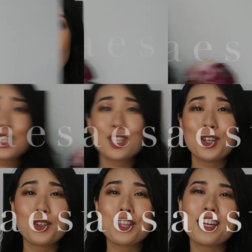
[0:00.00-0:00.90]

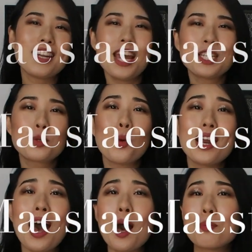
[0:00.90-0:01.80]
So the next
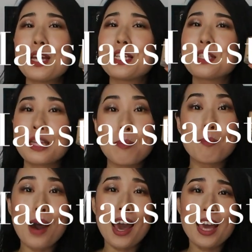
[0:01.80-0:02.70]
one up is the
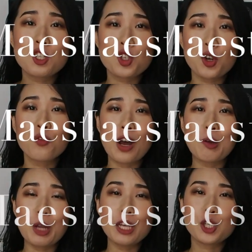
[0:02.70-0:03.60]
Maestro
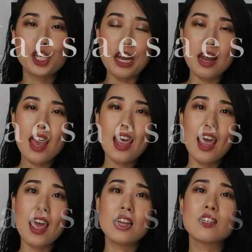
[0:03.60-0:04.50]
Foundation,
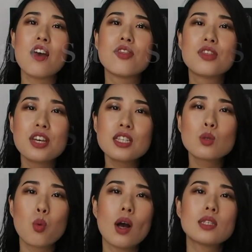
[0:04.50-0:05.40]
and
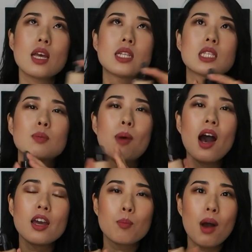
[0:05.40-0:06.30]
this was
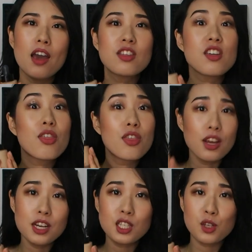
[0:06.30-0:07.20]
inspired by the
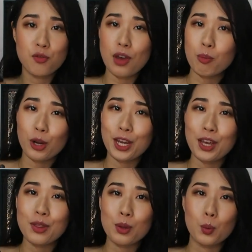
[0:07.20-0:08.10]
thinnest fabric
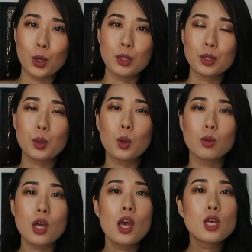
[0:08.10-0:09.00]
in the world
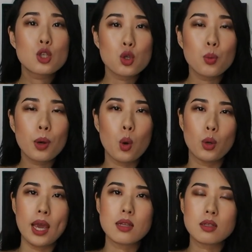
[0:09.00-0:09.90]
called Super
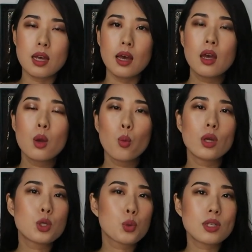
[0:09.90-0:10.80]
Organza,
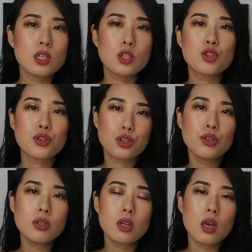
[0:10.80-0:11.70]
which was
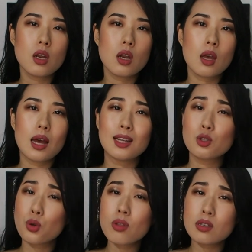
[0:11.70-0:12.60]
introduced in
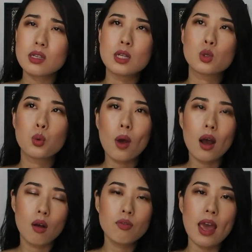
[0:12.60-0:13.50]

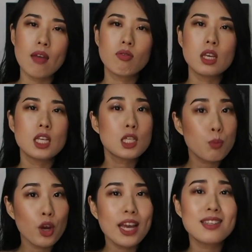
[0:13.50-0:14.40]
2012 at the
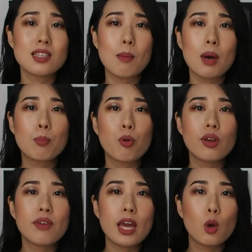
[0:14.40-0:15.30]
Spring and Summer
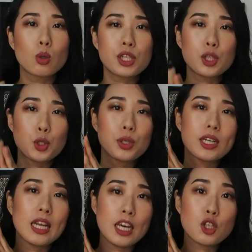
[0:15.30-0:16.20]
Privé Haute Couture
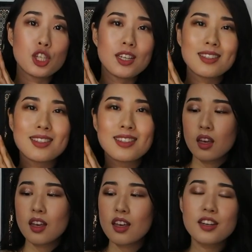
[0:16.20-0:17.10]
collection.
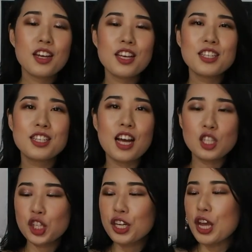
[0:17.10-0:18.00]
It is
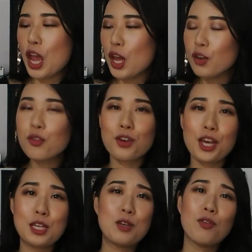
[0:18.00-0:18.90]
such an
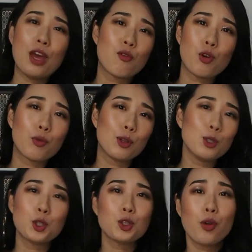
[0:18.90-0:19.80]
innovative and
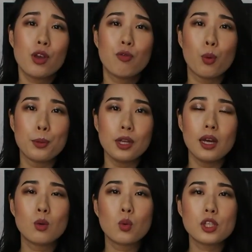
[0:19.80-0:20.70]
revolutionary
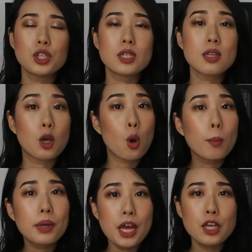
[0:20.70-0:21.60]
formula, which is a
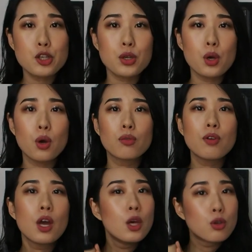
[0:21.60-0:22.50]
combination
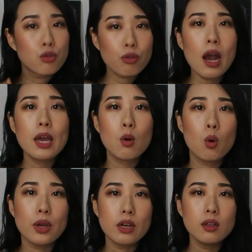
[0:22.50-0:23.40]
of dry
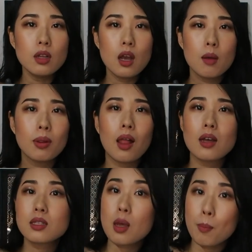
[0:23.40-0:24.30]
oil
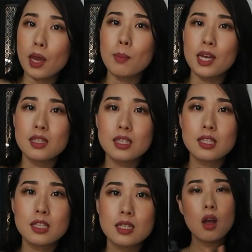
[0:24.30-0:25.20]
plus pigments.